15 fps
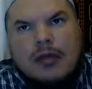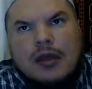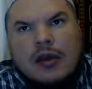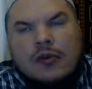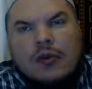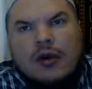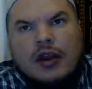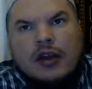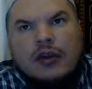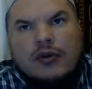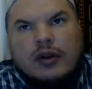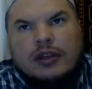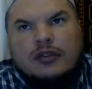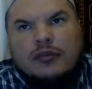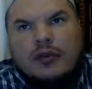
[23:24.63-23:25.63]
it will
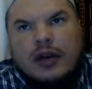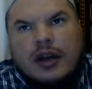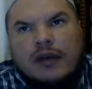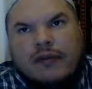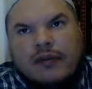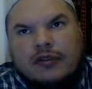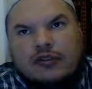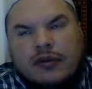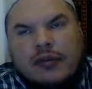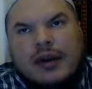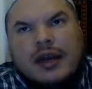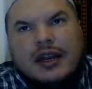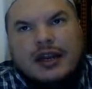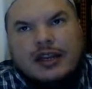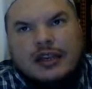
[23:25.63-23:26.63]
increase whatever
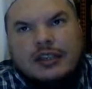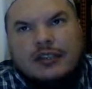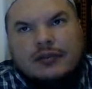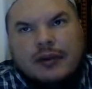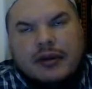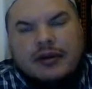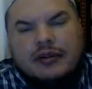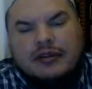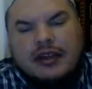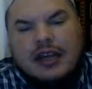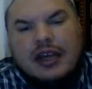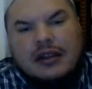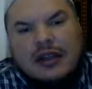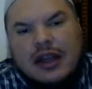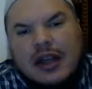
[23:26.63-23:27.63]
traumatic experience
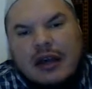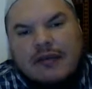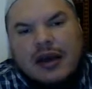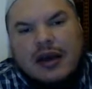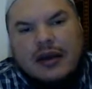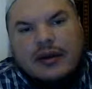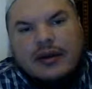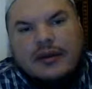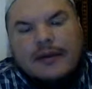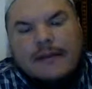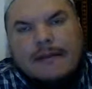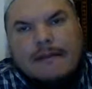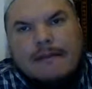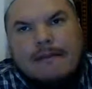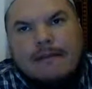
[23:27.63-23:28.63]
they have had.
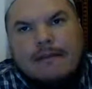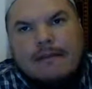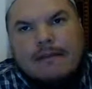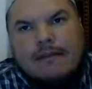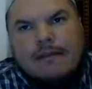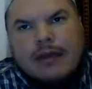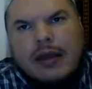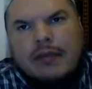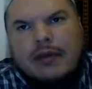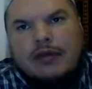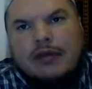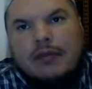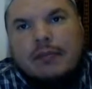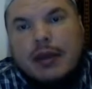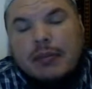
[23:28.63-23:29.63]
Maybe
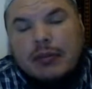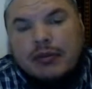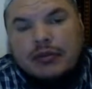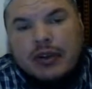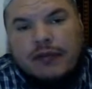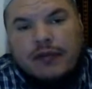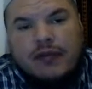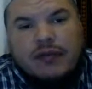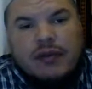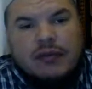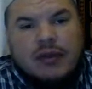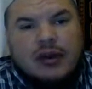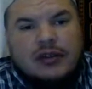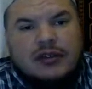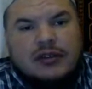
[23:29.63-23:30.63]
some people suffer from
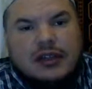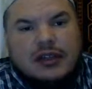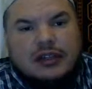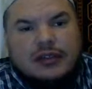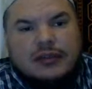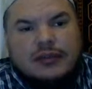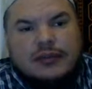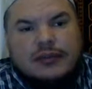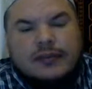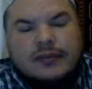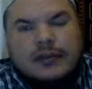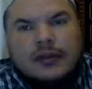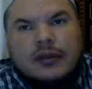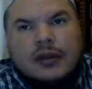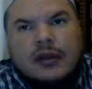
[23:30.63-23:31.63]
molestation.
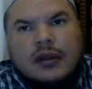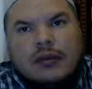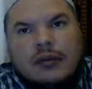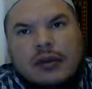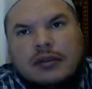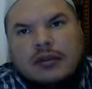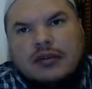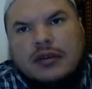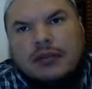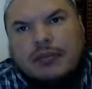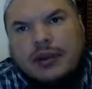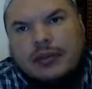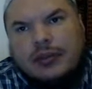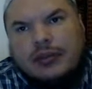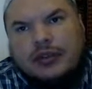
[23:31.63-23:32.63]
Maybe some
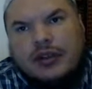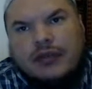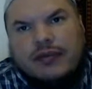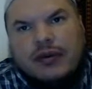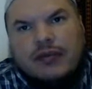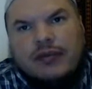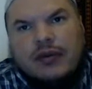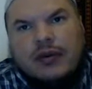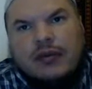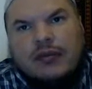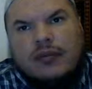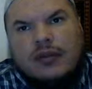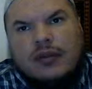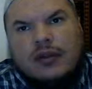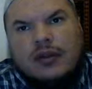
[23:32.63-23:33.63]
people suffer
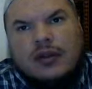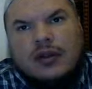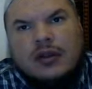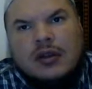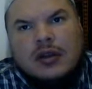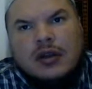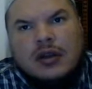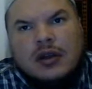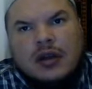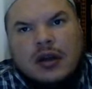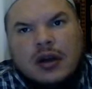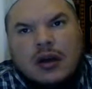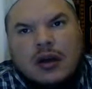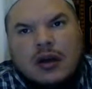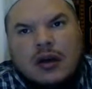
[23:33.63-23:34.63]
from
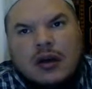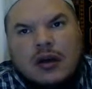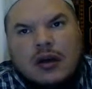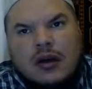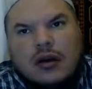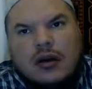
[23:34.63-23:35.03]
uh,